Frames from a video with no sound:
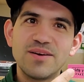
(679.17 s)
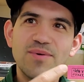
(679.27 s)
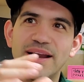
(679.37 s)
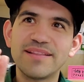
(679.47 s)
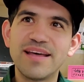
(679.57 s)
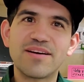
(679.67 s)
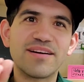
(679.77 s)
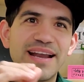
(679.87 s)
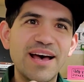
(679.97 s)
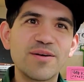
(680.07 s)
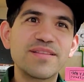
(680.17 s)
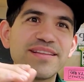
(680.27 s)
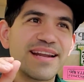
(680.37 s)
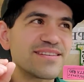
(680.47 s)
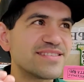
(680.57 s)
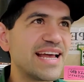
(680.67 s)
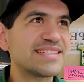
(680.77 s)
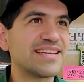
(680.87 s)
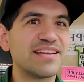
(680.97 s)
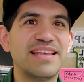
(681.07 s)
Right? That are healthy, that are snacks
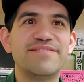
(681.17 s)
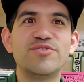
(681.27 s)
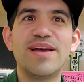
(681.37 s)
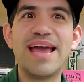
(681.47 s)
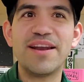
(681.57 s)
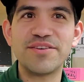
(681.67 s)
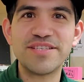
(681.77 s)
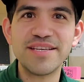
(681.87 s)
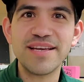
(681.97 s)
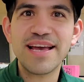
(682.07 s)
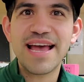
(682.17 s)
that give you energy